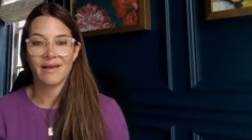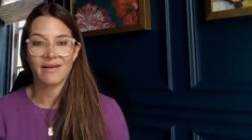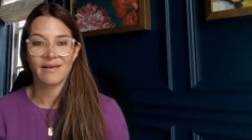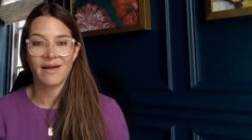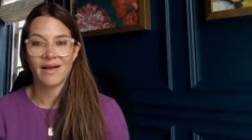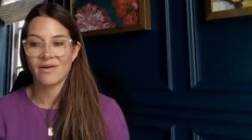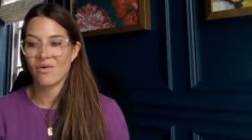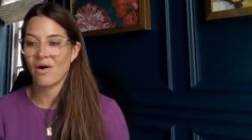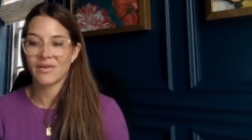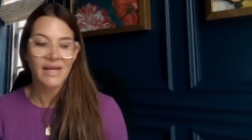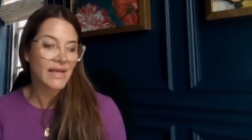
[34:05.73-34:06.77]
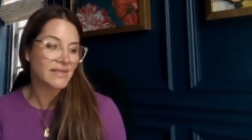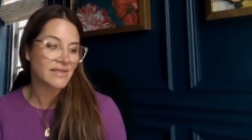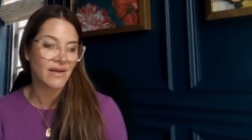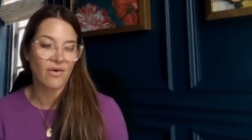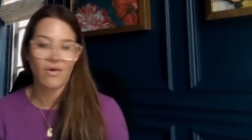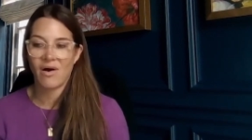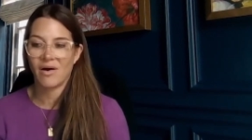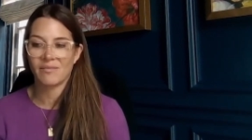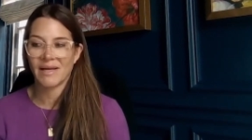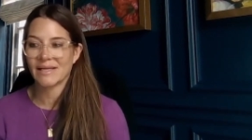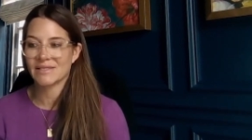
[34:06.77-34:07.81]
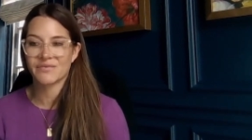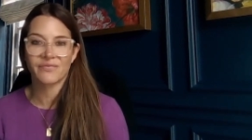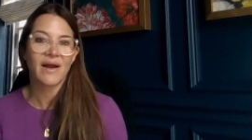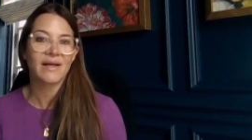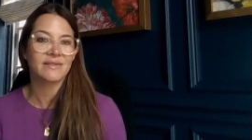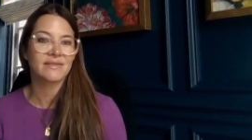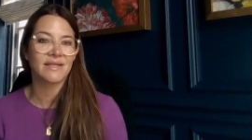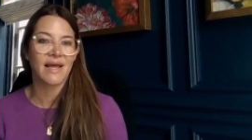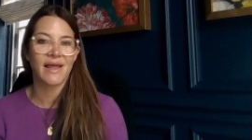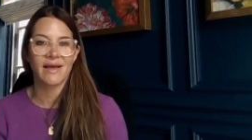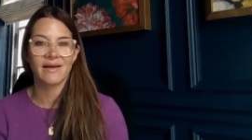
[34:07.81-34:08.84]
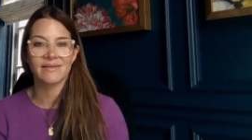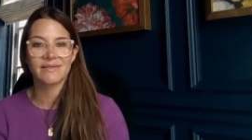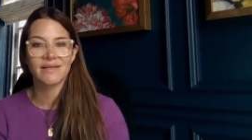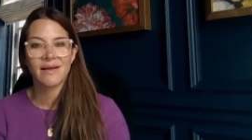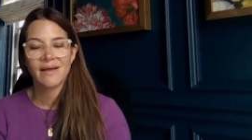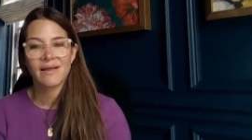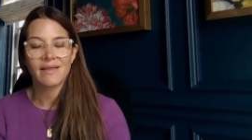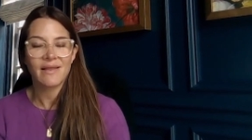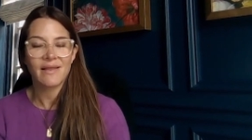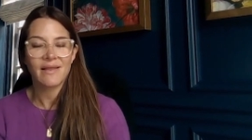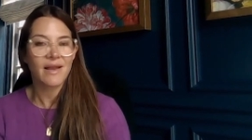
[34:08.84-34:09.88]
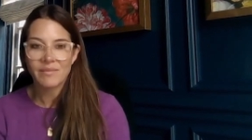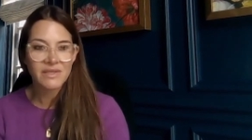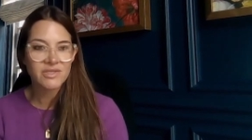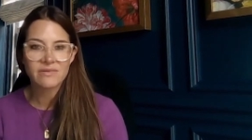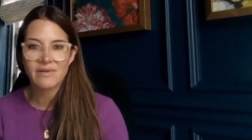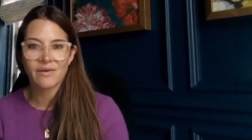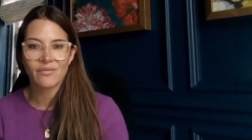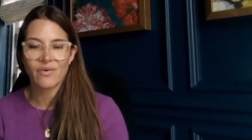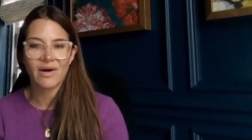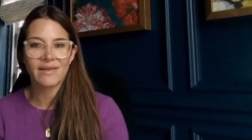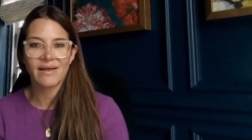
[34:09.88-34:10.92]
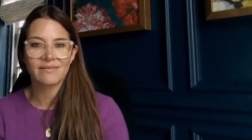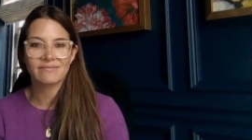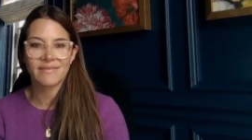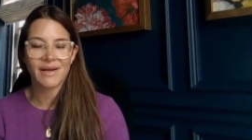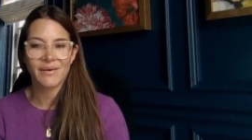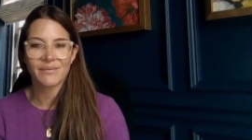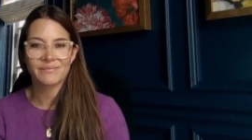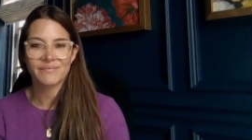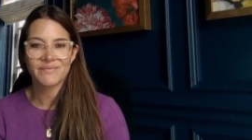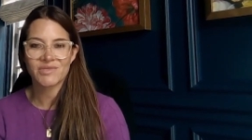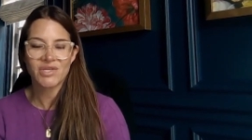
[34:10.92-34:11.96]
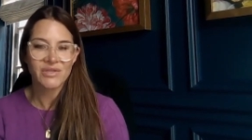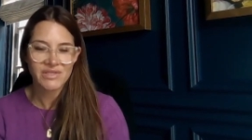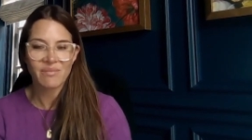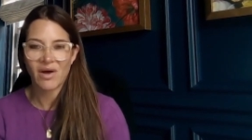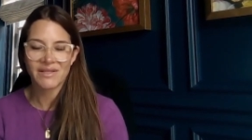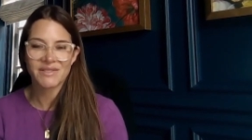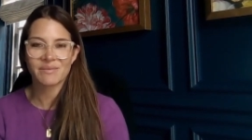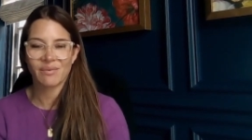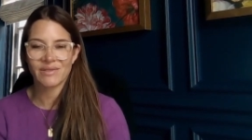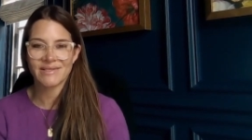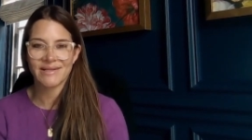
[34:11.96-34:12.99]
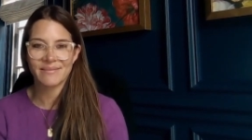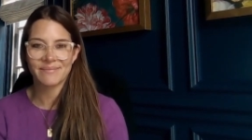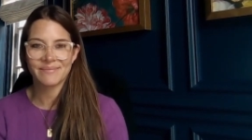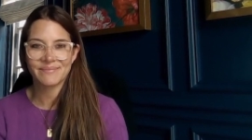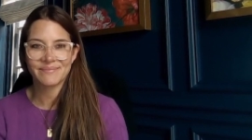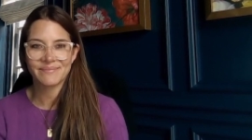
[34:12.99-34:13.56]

And I know all the kids, I know all my kids' friends, and they you know I'm the the one that, you know, cheers them on and supports them.